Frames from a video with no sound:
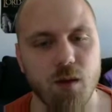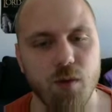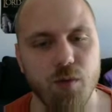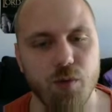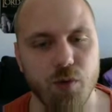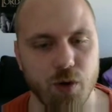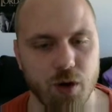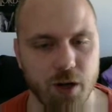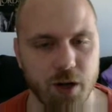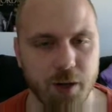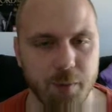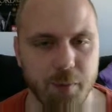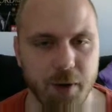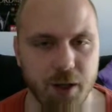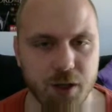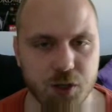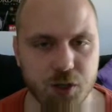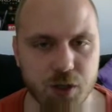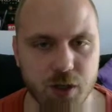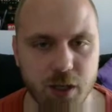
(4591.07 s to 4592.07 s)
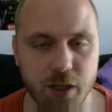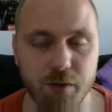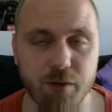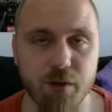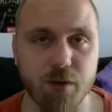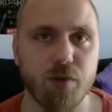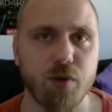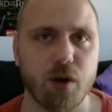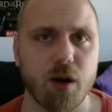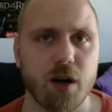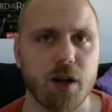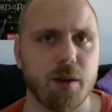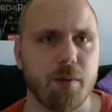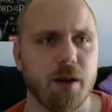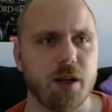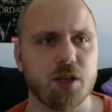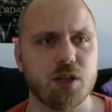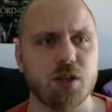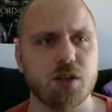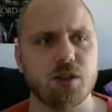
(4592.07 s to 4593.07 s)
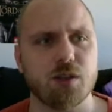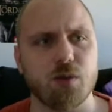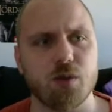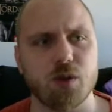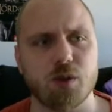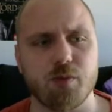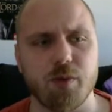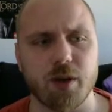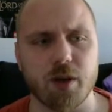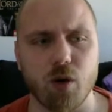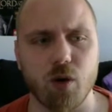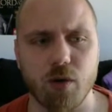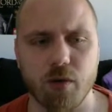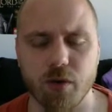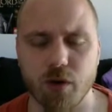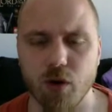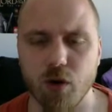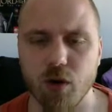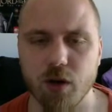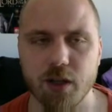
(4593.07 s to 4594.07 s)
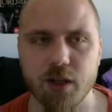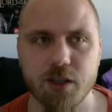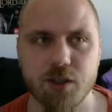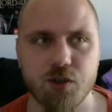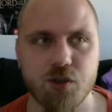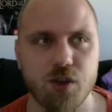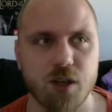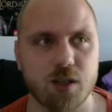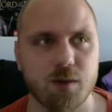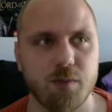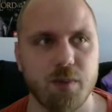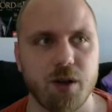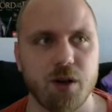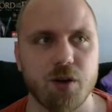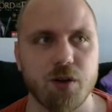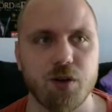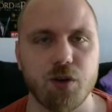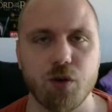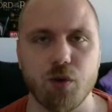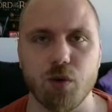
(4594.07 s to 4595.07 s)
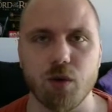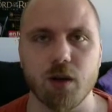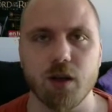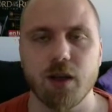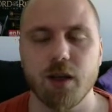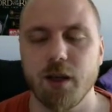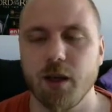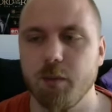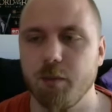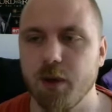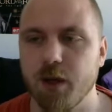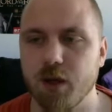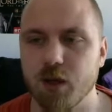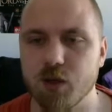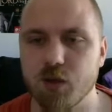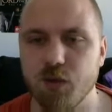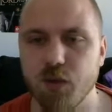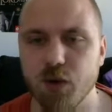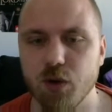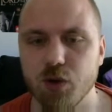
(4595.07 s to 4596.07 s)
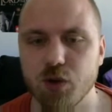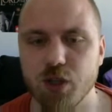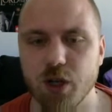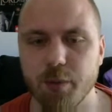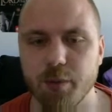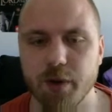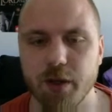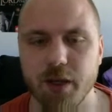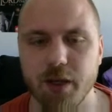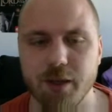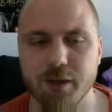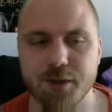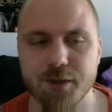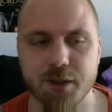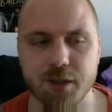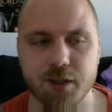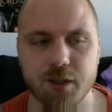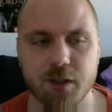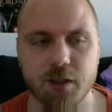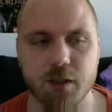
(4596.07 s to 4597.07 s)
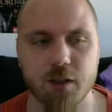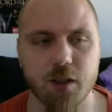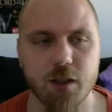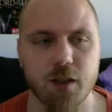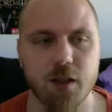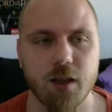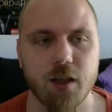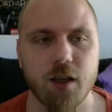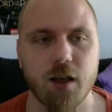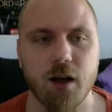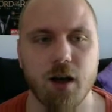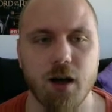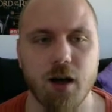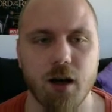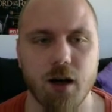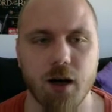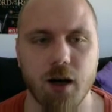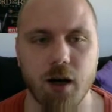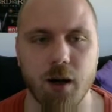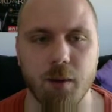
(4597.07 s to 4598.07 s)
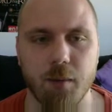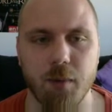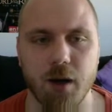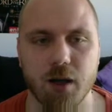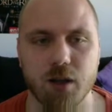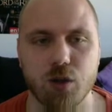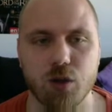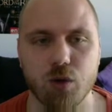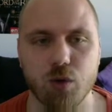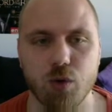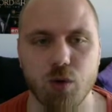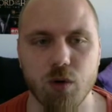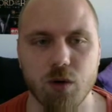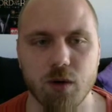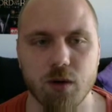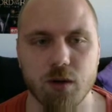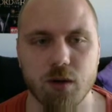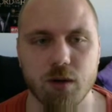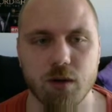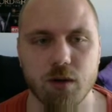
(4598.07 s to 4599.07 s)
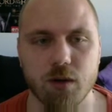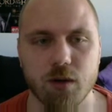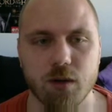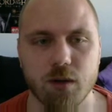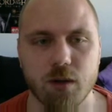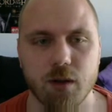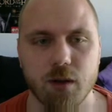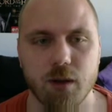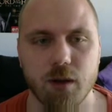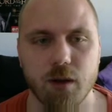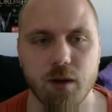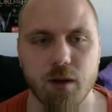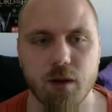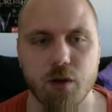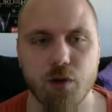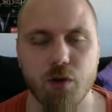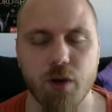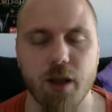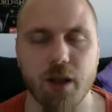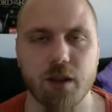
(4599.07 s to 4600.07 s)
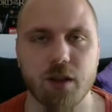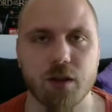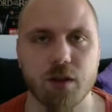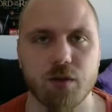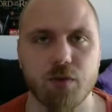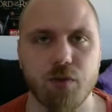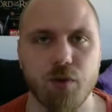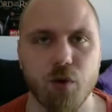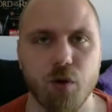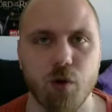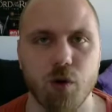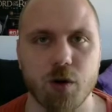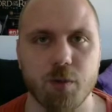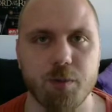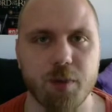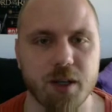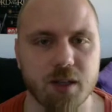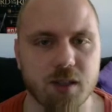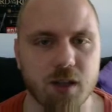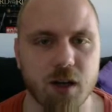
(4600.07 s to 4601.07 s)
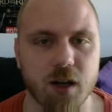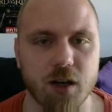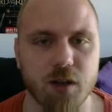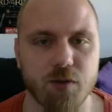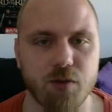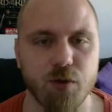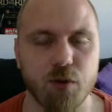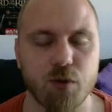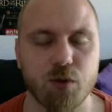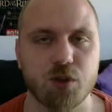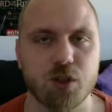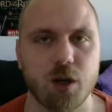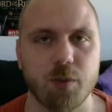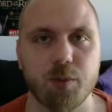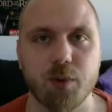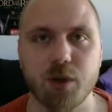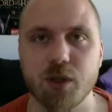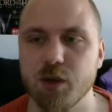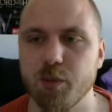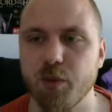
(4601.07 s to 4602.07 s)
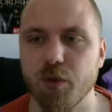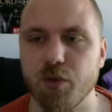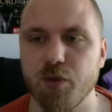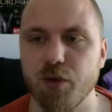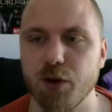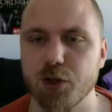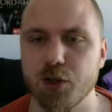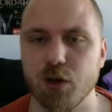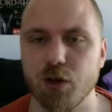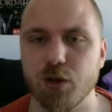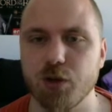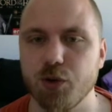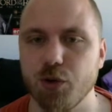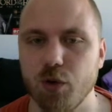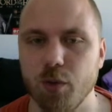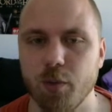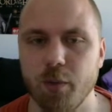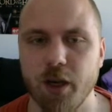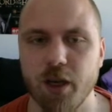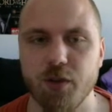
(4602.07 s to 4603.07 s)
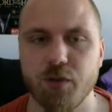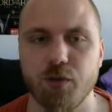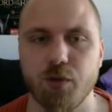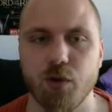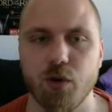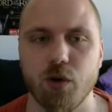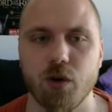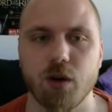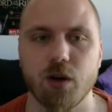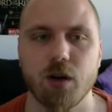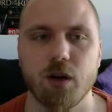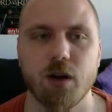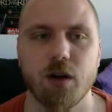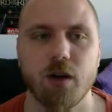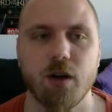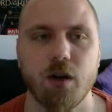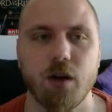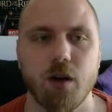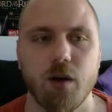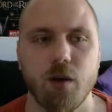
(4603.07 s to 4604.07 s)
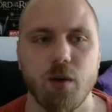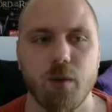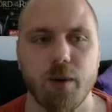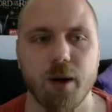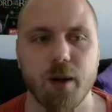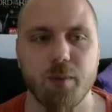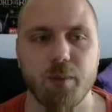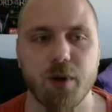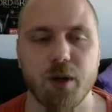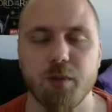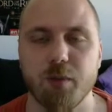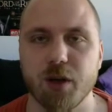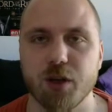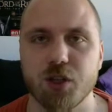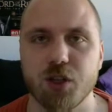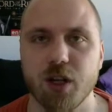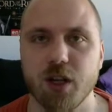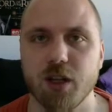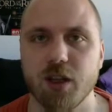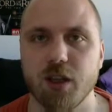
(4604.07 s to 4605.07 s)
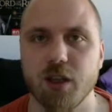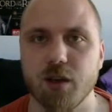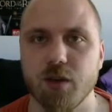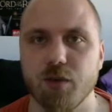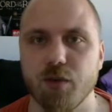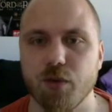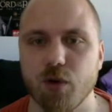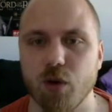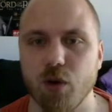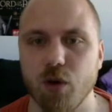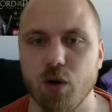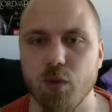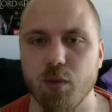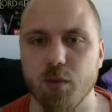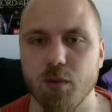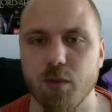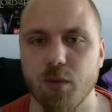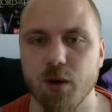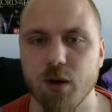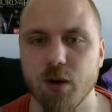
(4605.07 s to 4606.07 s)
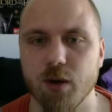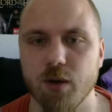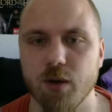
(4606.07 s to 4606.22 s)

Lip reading: For animation, even for animation, so to speak, overall it's just better tool, because Photoshop isn't a tool created for pixel art. Photoshop is a professional tool made for, well, pretty much anything from